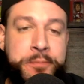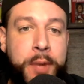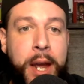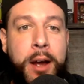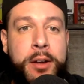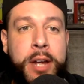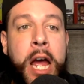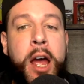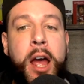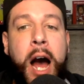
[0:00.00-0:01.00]
Yeah.
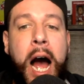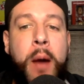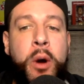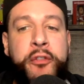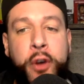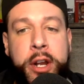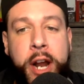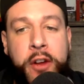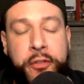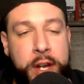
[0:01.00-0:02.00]
I want
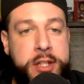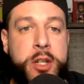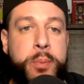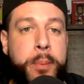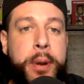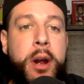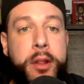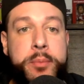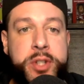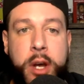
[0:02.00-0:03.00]
49er fans to prepare
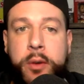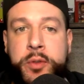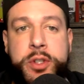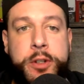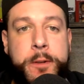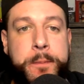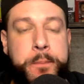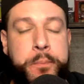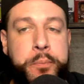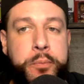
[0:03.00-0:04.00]
themselves,
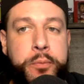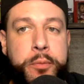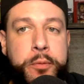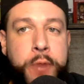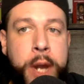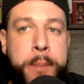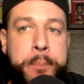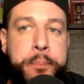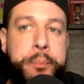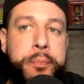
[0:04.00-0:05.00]
right?
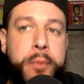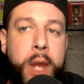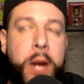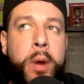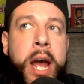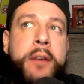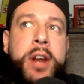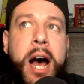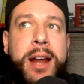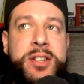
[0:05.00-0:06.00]
And I want to have
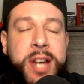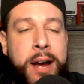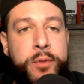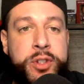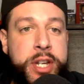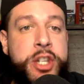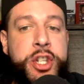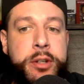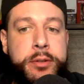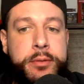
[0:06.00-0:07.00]
an honest
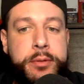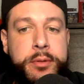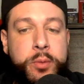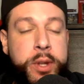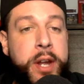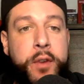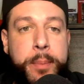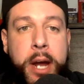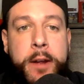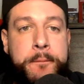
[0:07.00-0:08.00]
conversation with
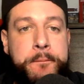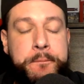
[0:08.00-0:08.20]
everybody.